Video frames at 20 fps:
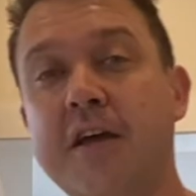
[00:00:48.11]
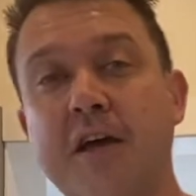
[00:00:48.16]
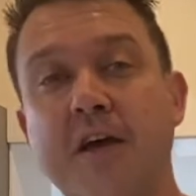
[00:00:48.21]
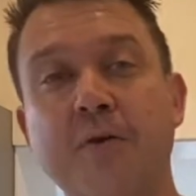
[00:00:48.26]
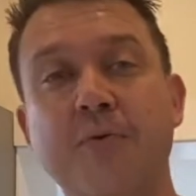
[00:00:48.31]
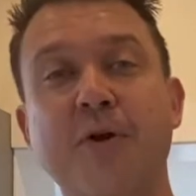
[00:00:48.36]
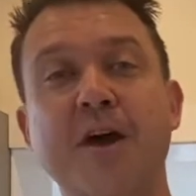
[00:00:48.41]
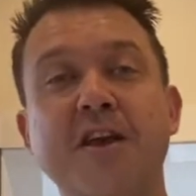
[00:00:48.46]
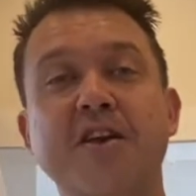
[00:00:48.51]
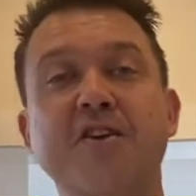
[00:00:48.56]

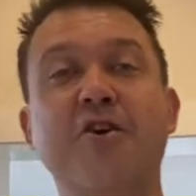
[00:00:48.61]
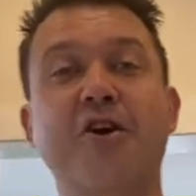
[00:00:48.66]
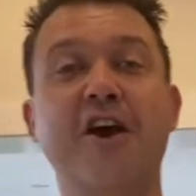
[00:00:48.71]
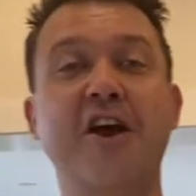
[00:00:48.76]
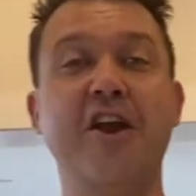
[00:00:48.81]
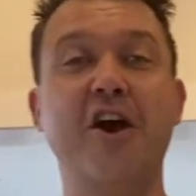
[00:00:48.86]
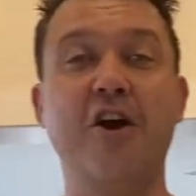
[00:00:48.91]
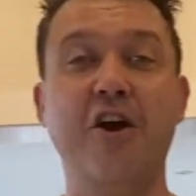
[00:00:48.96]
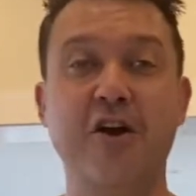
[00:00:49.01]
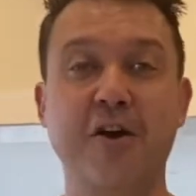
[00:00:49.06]
when you're
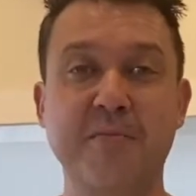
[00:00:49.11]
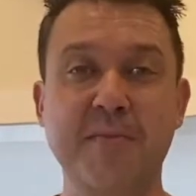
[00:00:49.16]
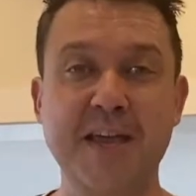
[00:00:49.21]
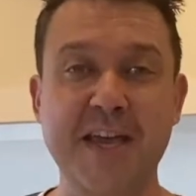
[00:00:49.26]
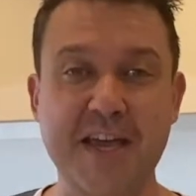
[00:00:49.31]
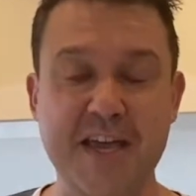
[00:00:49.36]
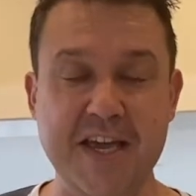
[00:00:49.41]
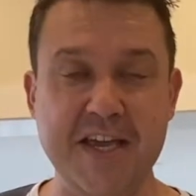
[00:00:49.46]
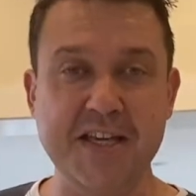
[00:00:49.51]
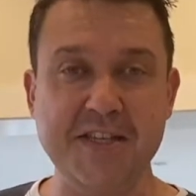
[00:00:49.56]
at home
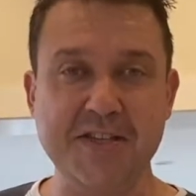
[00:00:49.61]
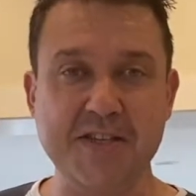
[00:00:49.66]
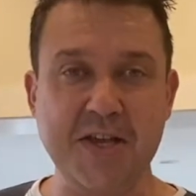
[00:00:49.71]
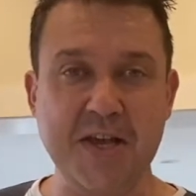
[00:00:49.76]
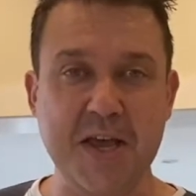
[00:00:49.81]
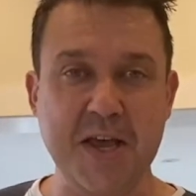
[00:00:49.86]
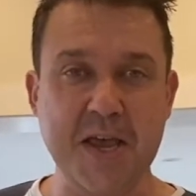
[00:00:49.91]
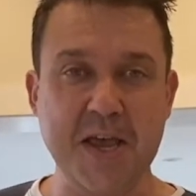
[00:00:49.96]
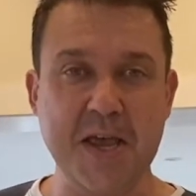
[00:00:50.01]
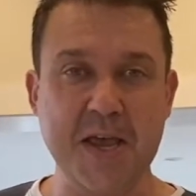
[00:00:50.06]
is
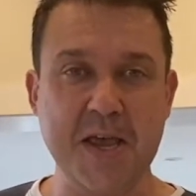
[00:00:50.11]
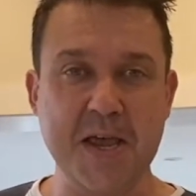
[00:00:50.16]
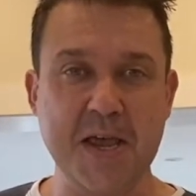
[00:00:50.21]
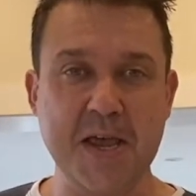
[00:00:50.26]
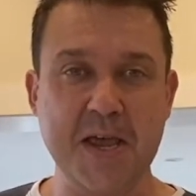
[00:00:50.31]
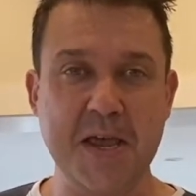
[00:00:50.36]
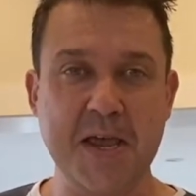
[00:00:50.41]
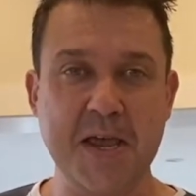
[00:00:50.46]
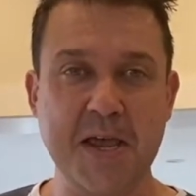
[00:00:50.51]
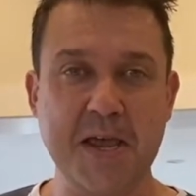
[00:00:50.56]

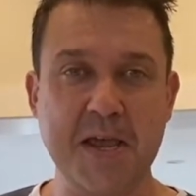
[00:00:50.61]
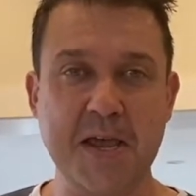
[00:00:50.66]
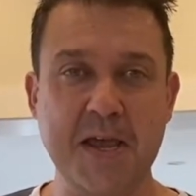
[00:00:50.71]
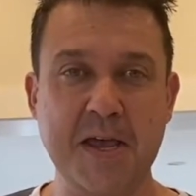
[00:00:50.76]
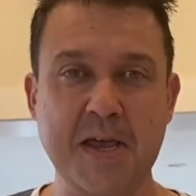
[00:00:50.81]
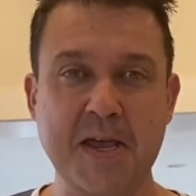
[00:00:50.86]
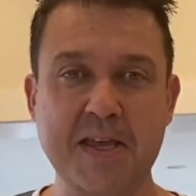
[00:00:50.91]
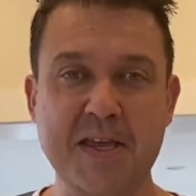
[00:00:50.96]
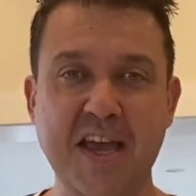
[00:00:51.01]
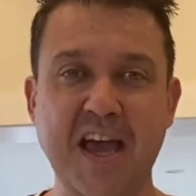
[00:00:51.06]

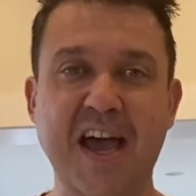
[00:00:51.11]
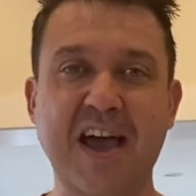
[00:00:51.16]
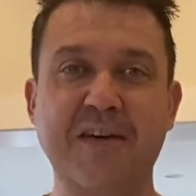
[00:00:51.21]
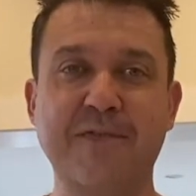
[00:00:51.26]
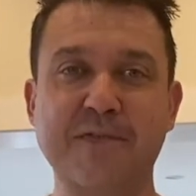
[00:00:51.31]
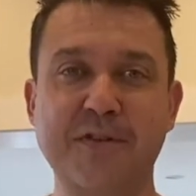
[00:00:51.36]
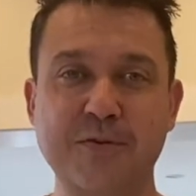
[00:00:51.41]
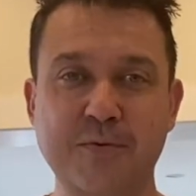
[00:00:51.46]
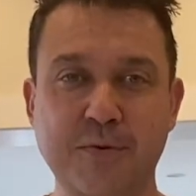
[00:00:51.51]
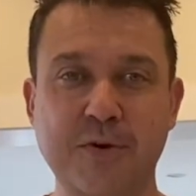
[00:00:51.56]
you
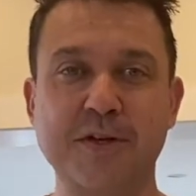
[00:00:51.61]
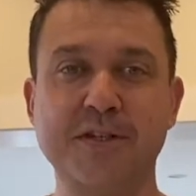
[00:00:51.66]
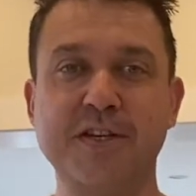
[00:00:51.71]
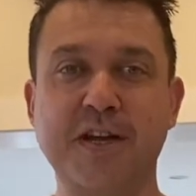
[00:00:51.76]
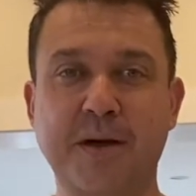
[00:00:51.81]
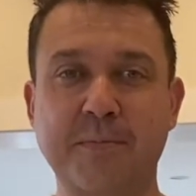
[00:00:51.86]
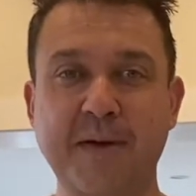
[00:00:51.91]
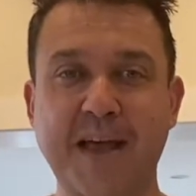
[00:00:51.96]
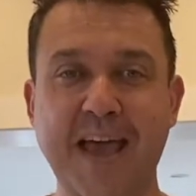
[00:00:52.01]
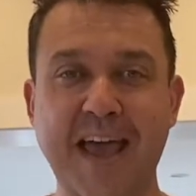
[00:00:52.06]
have to wash up